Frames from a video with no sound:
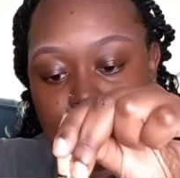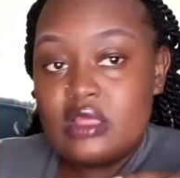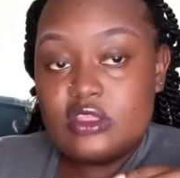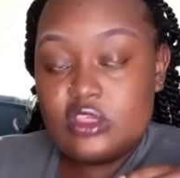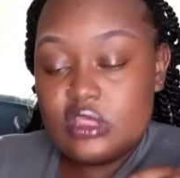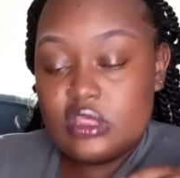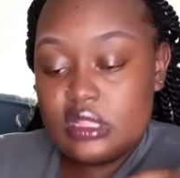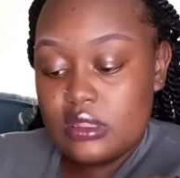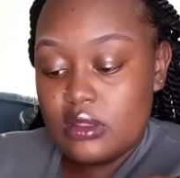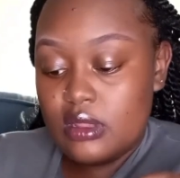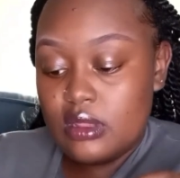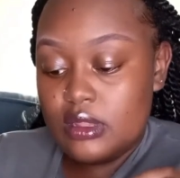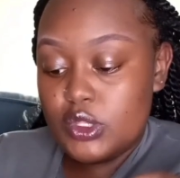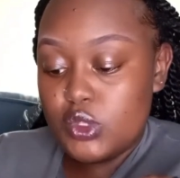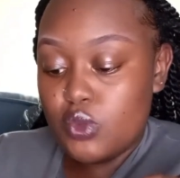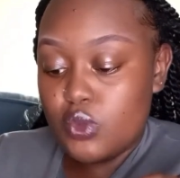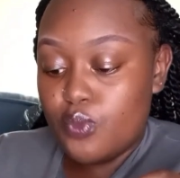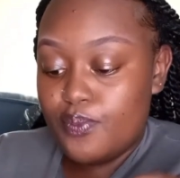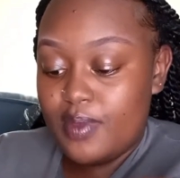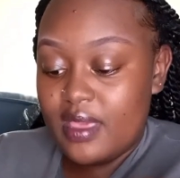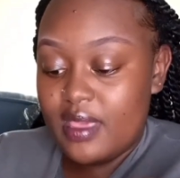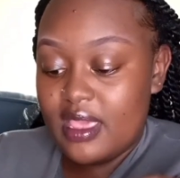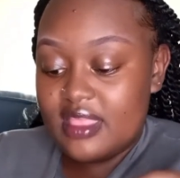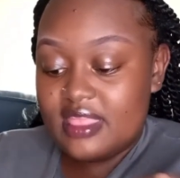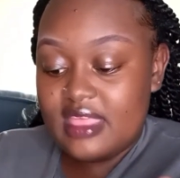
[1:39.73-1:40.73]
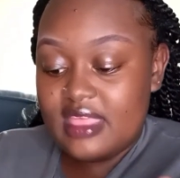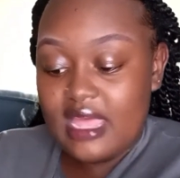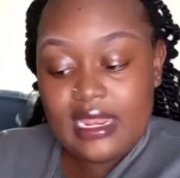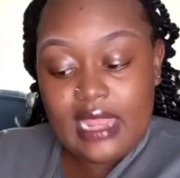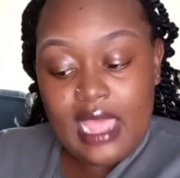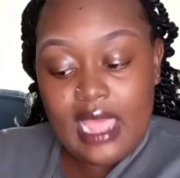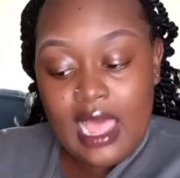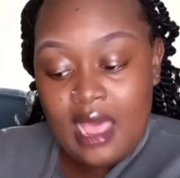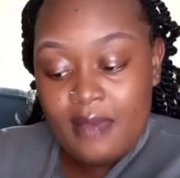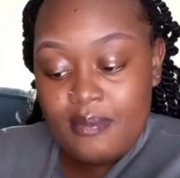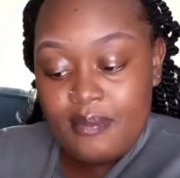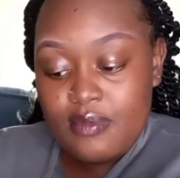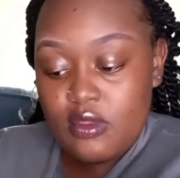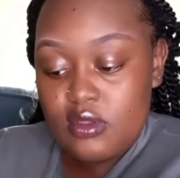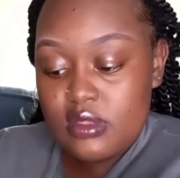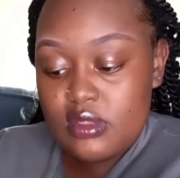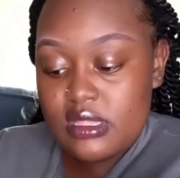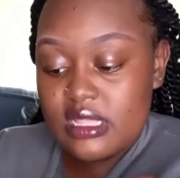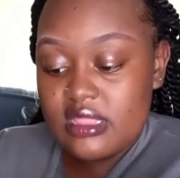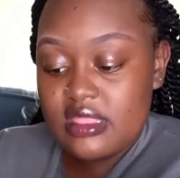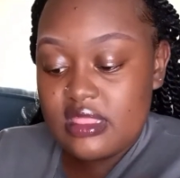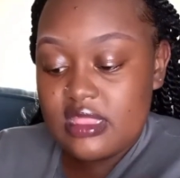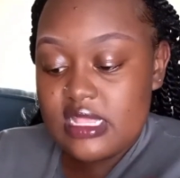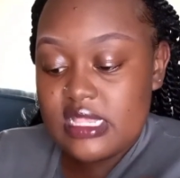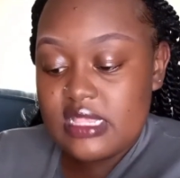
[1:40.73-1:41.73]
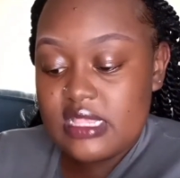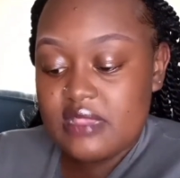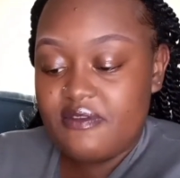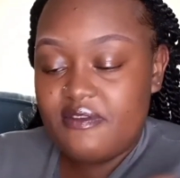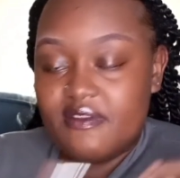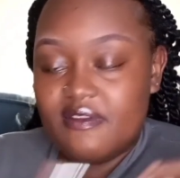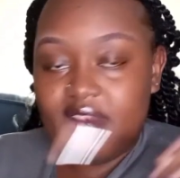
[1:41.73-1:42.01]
Just going to pick that up using this